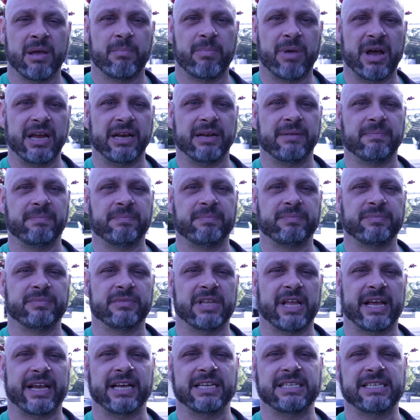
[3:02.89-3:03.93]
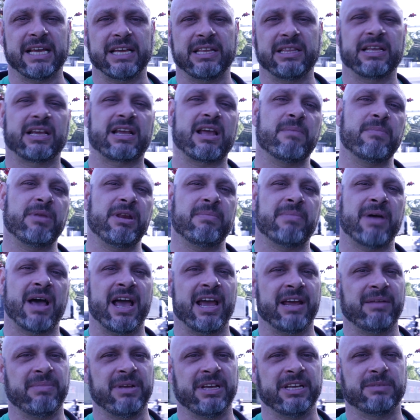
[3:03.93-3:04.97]
But like I said, the company
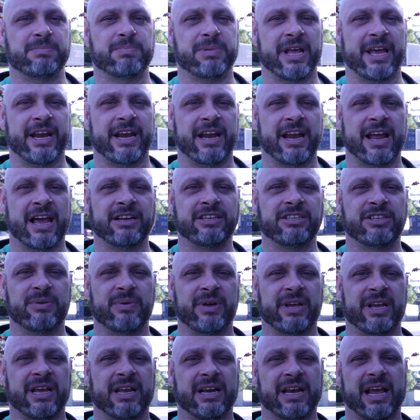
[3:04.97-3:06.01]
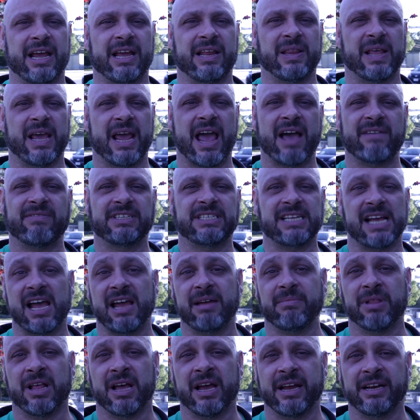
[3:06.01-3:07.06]
behind me is planning on doing it, and they have a
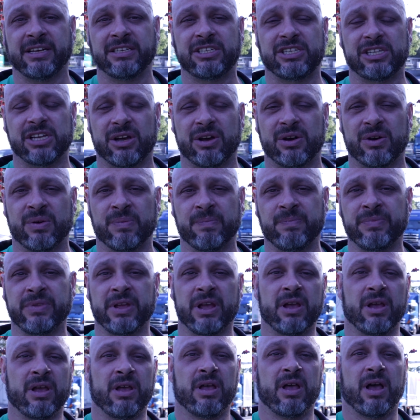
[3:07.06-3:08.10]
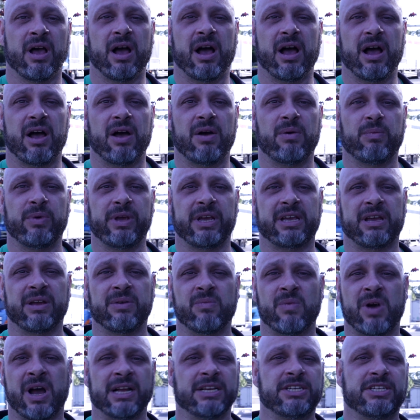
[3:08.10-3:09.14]
timeline, so we
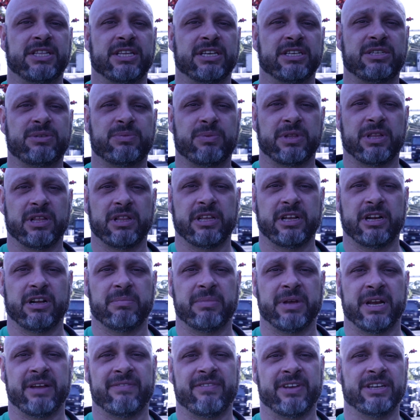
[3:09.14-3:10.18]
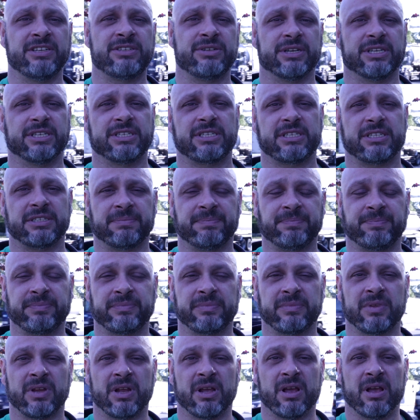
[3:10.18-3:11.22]
can watch this with a little bit of interest.
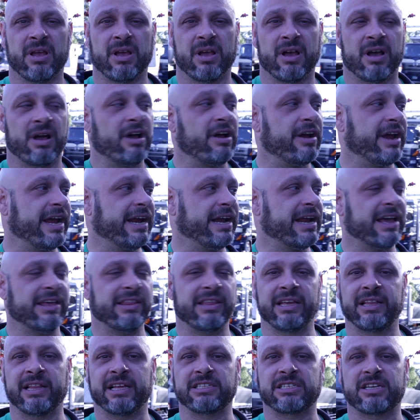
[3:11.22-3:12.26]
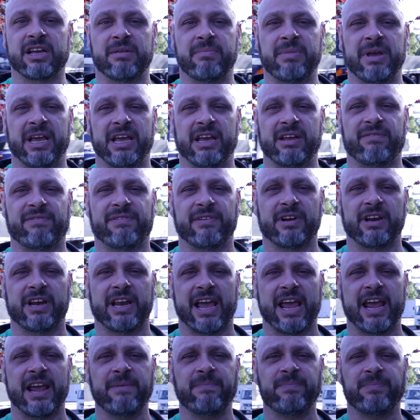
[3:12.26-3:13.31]
All right, I think that's going to be it for
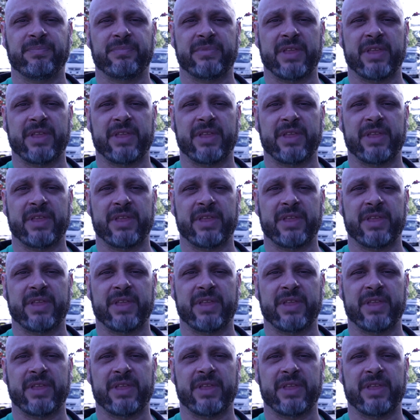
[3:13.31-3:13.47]
today.